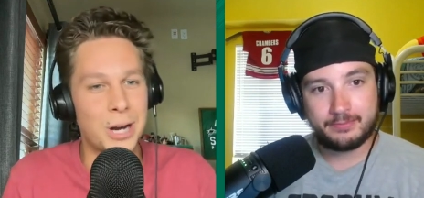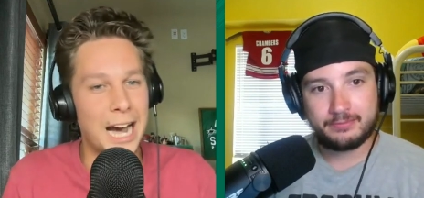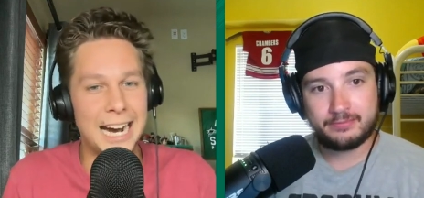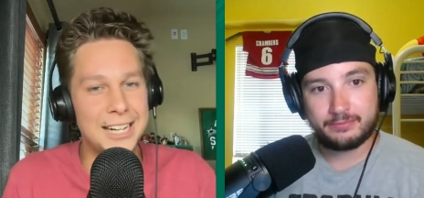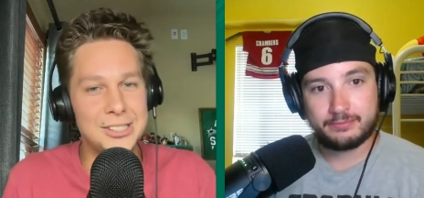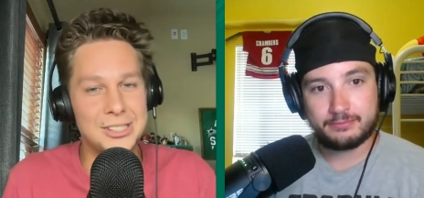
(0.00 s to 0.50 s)

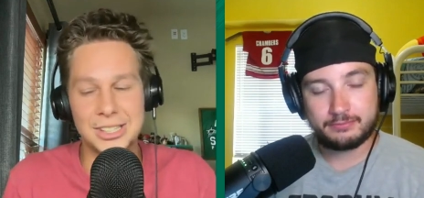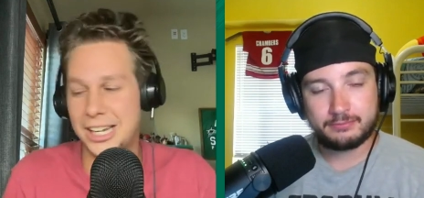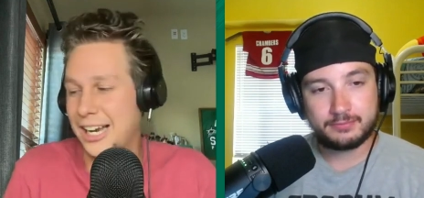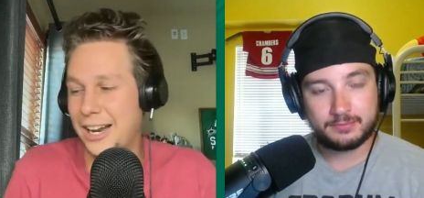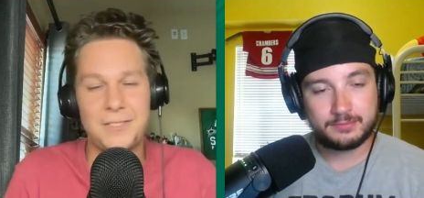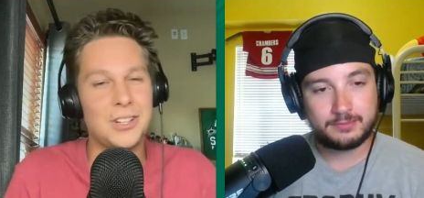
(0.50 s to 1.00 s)
Speaker 1: guys
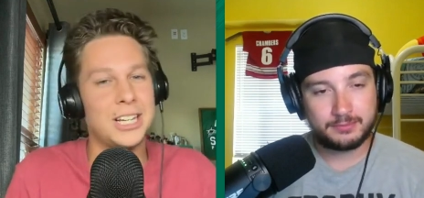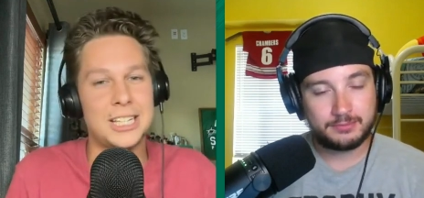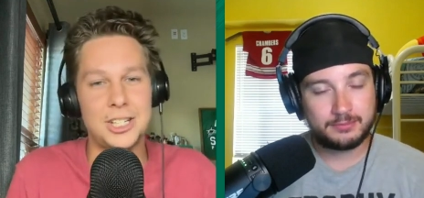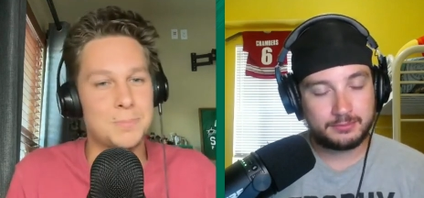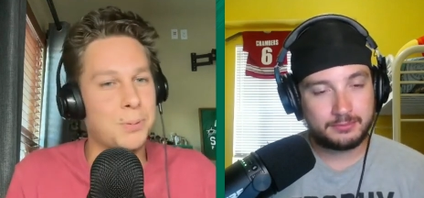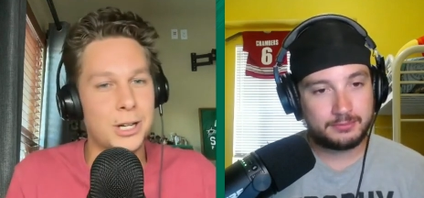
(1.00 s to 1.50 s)
and I feel like
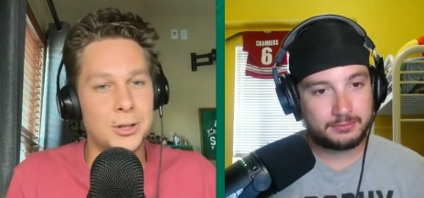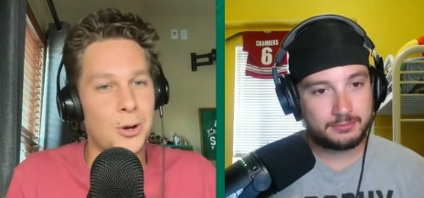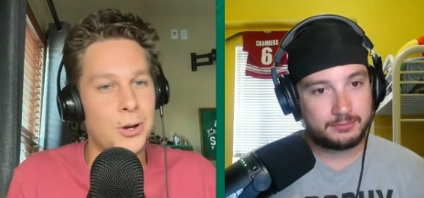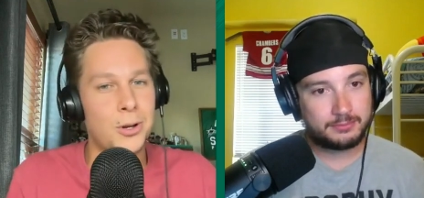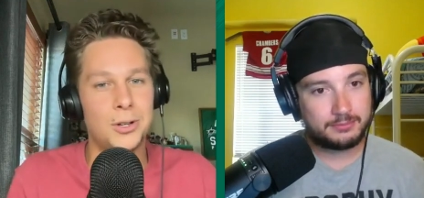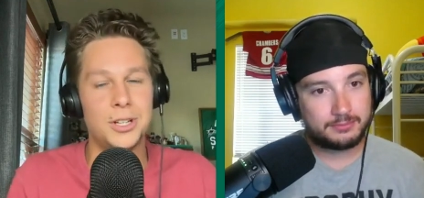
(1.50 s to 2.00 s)
he's pretty
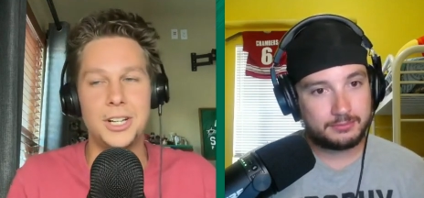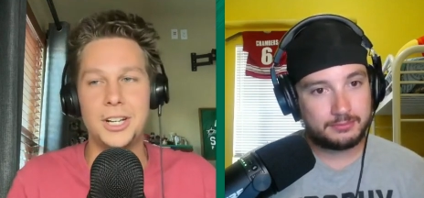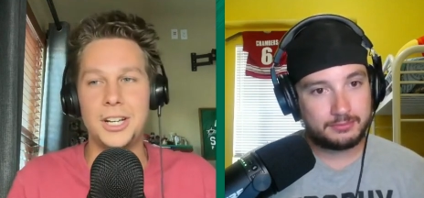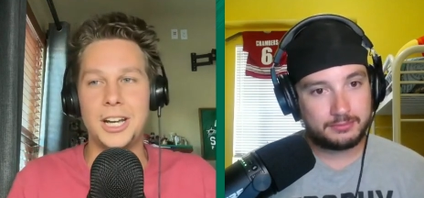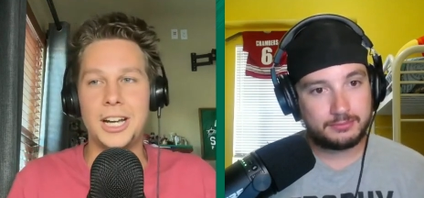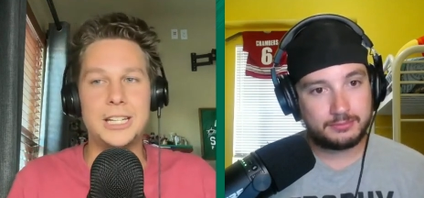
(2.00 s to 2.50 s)
loyal
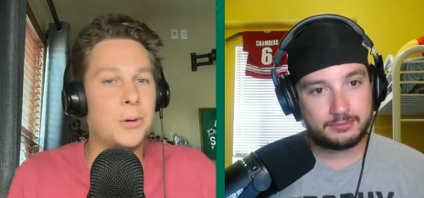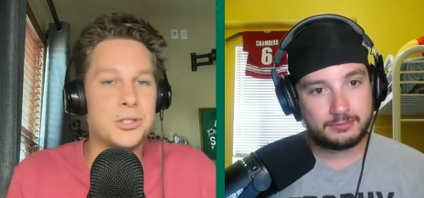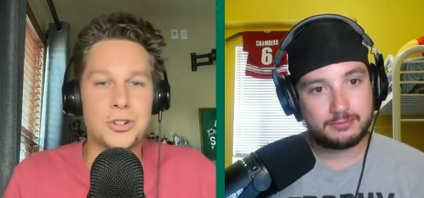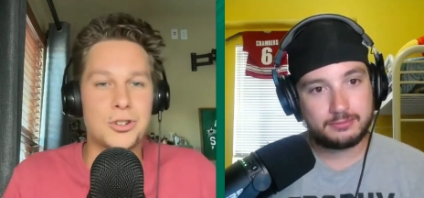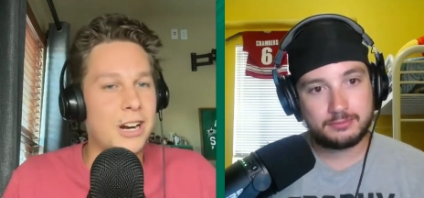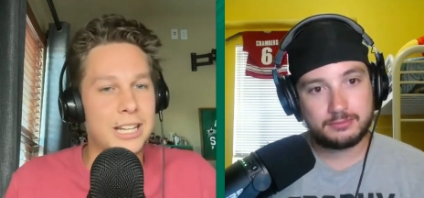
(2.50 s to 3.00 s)
and he wants
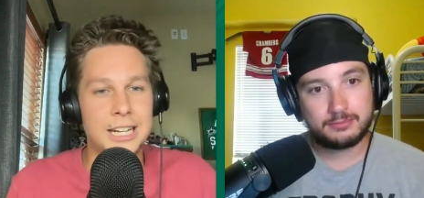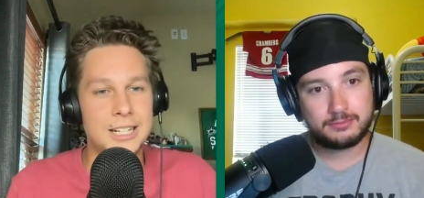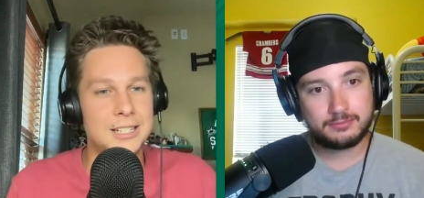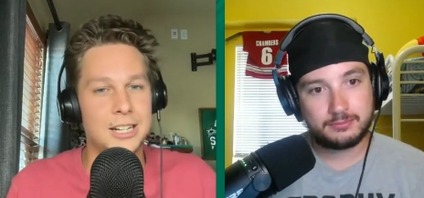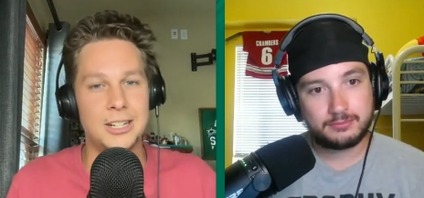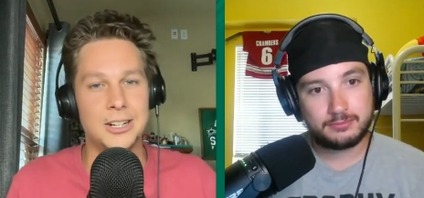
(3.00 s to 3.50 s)
to try to get it
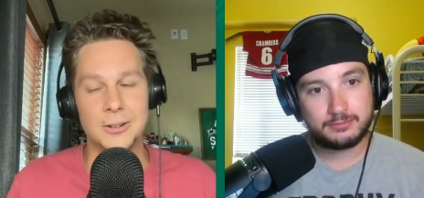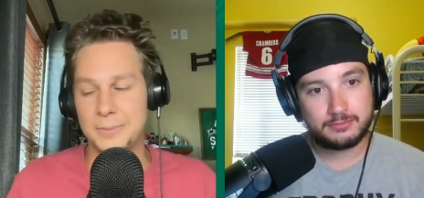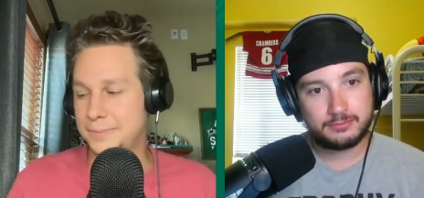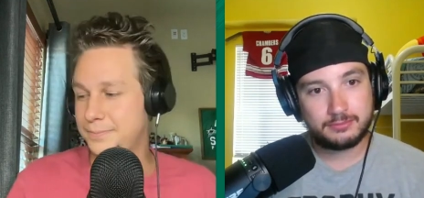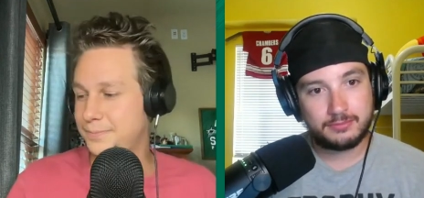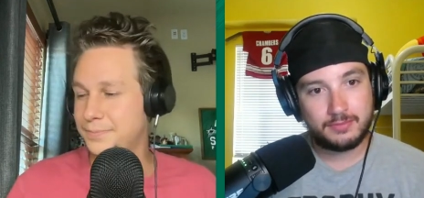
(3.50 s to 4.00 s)
done here.
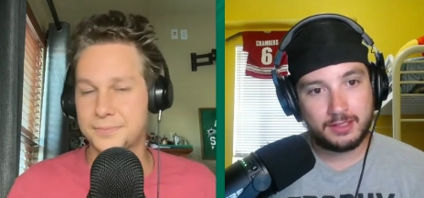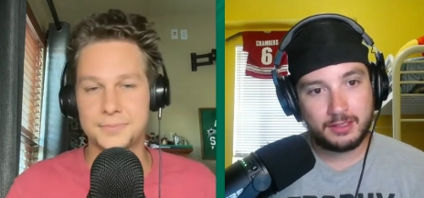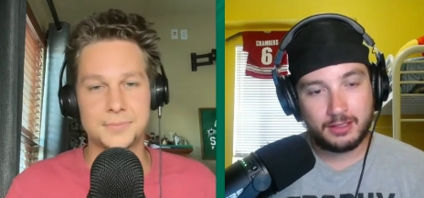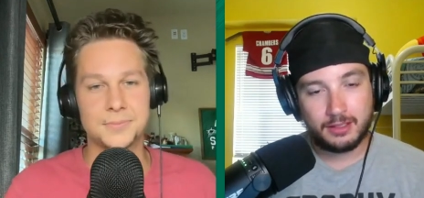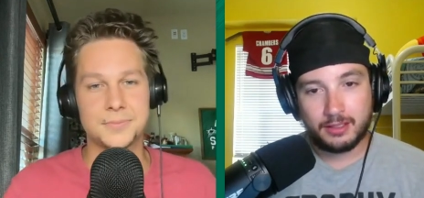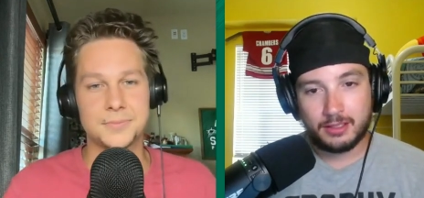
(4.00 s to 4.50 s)

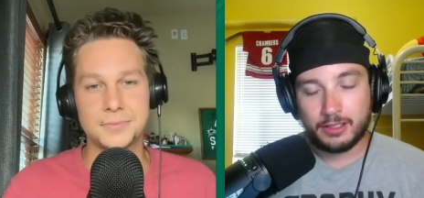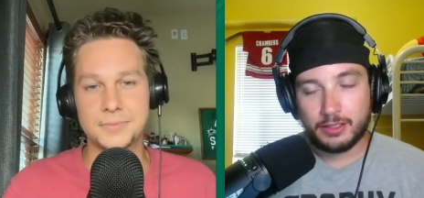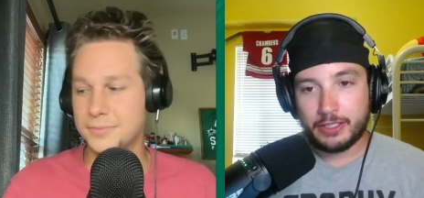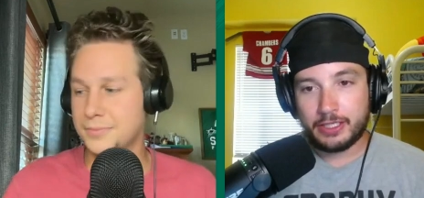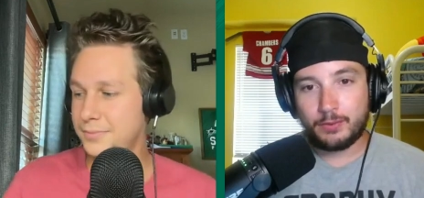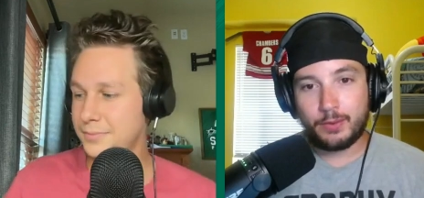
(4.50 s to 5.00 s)

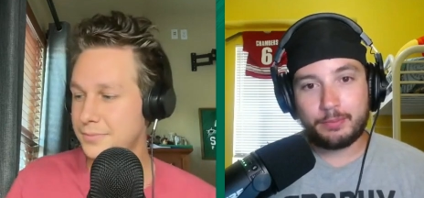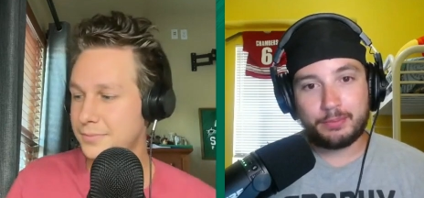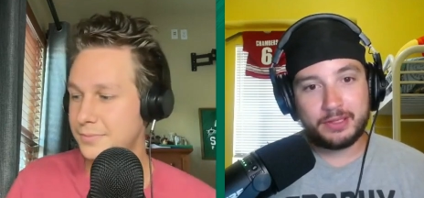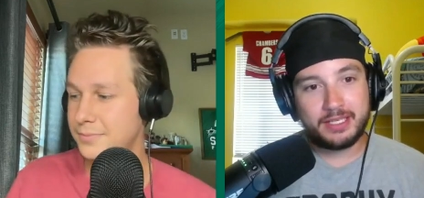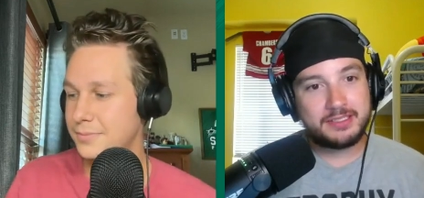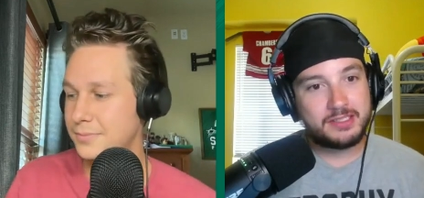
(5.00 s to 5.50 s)
Can we
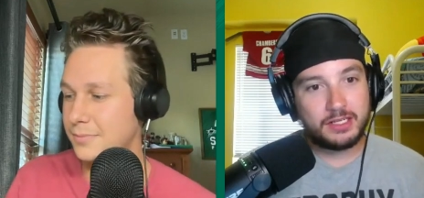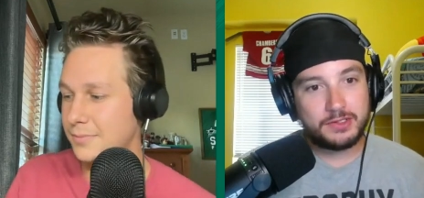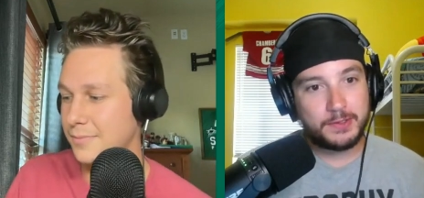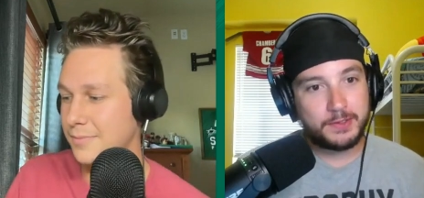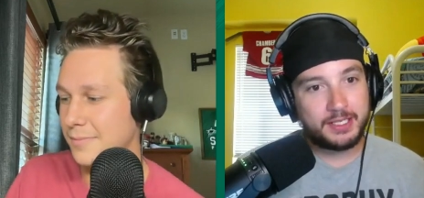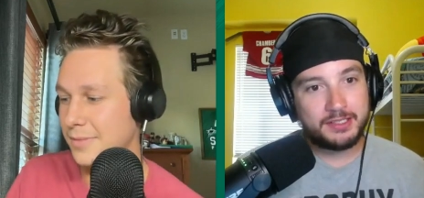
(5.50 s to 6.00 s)
please not
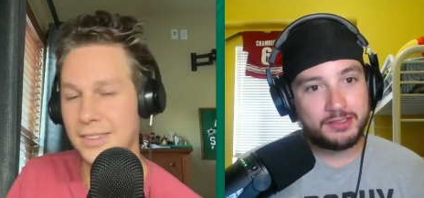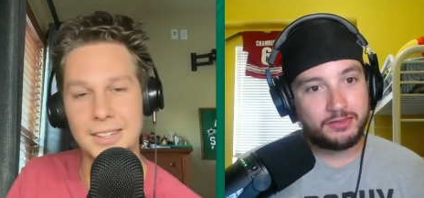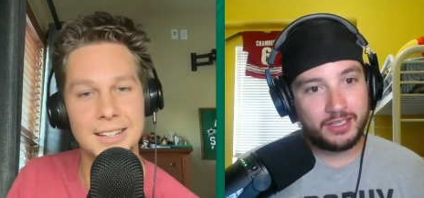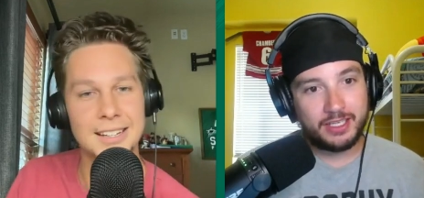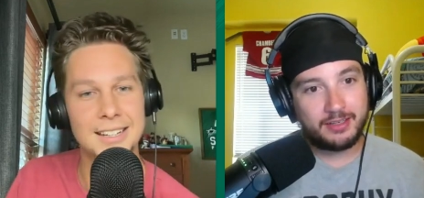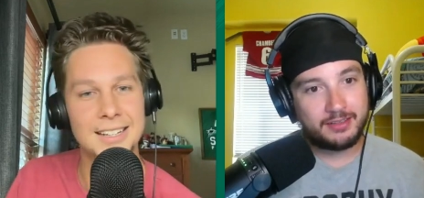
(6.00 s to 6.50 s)
Speaker 2: turn into
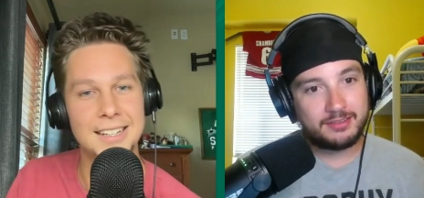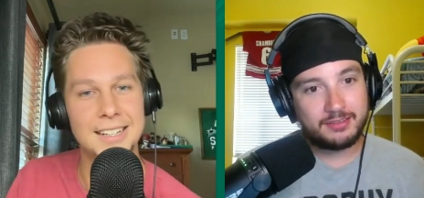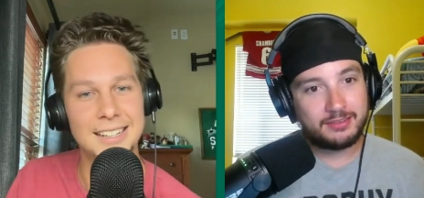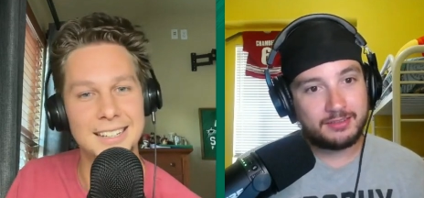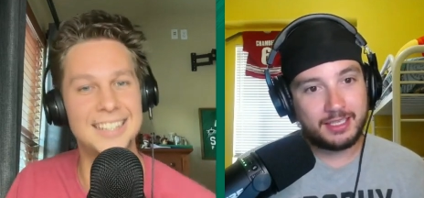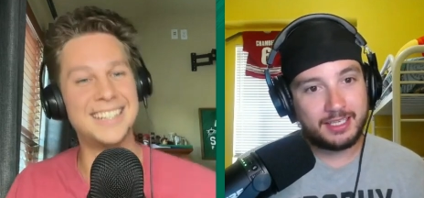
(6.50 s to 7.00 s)

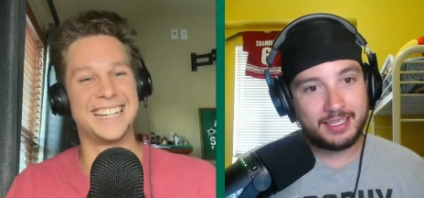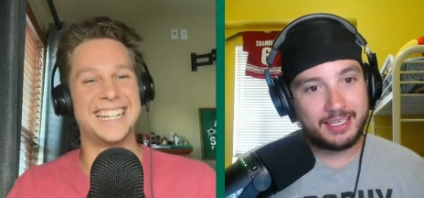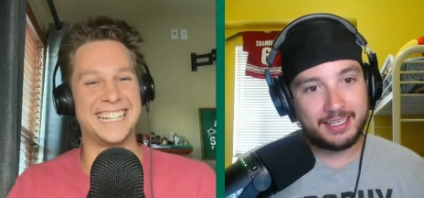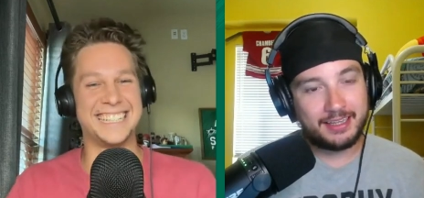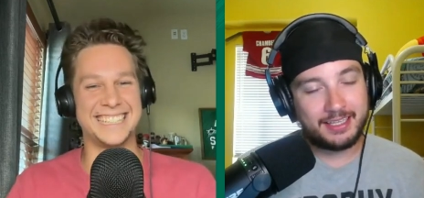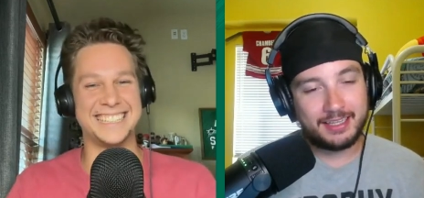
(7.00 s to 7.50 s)
Vegas? Like,
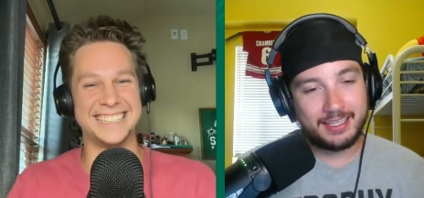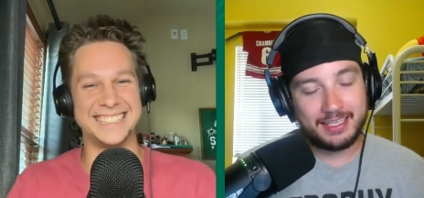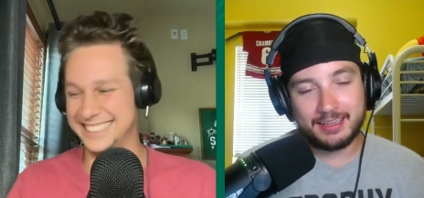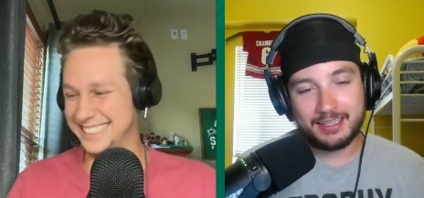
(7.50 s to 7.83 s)
like, like, like,